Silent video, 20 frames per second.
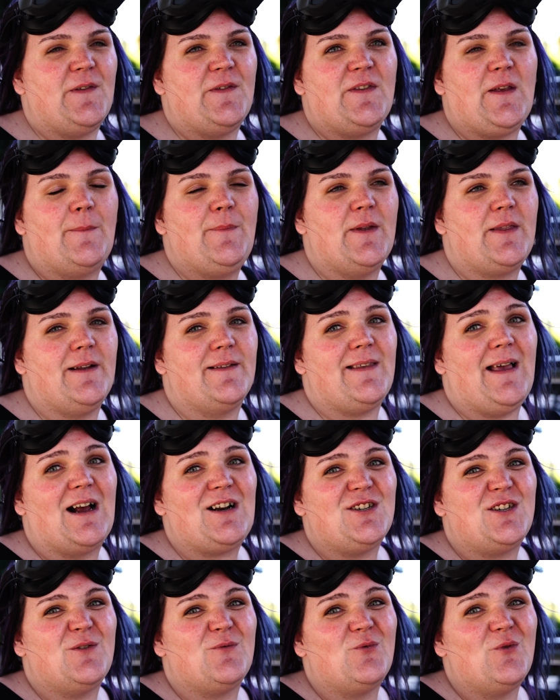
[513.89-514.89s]
and something that's
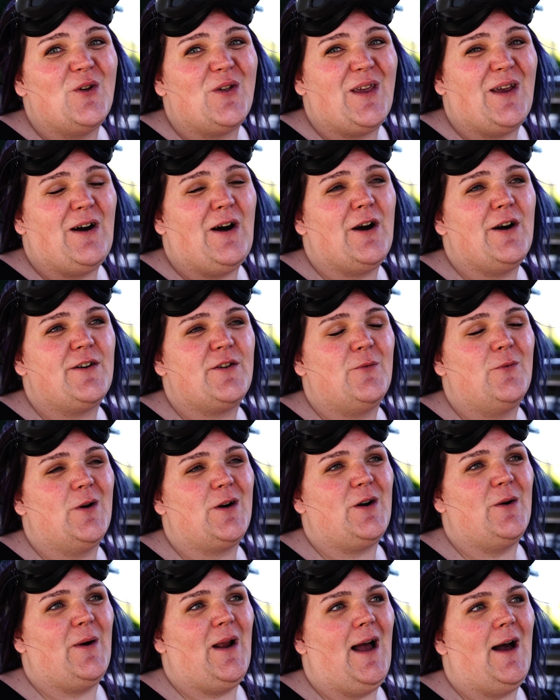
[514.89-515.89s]
actually really hard to
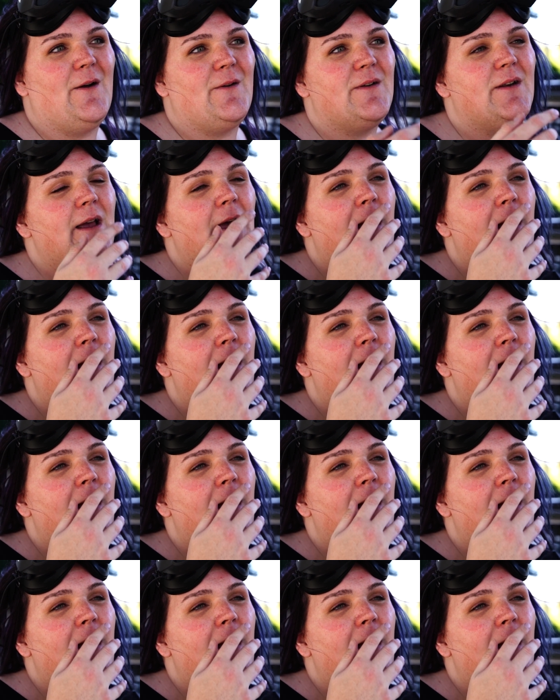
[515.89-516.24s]
work around.